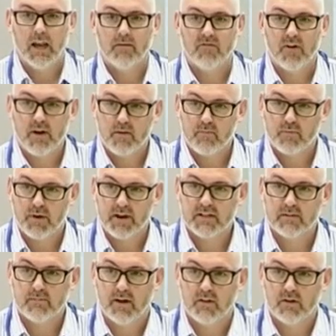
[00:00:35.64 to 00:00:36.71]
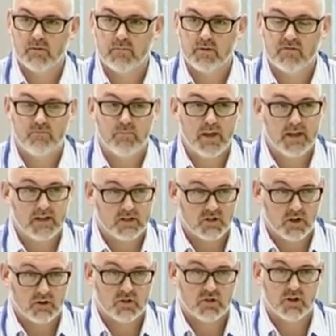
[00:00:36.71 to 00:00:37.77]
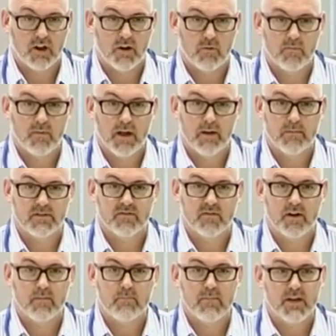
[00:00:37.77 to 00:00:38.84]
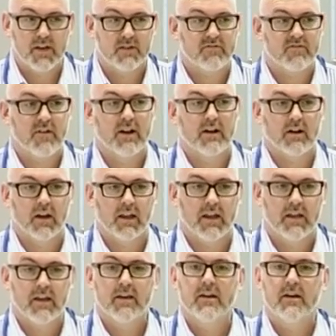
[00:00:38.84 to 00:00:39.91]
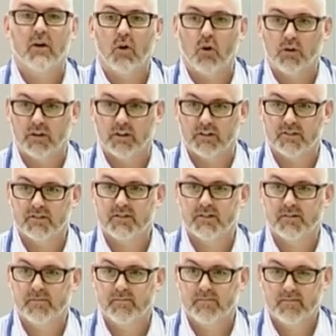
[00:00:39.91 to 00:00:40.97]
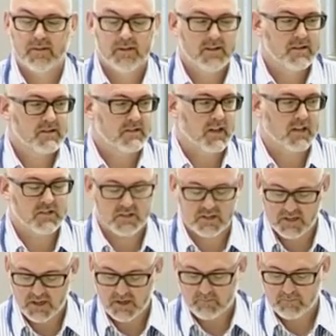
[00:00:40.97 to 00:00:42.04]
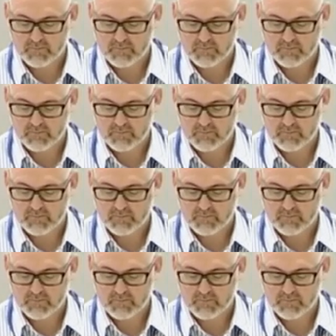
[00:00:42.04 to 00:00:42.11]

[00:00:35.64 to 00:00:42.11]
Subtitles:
I'm very impressed about the number of beards on show. It's a very beard-friendly audience. It's nice to see.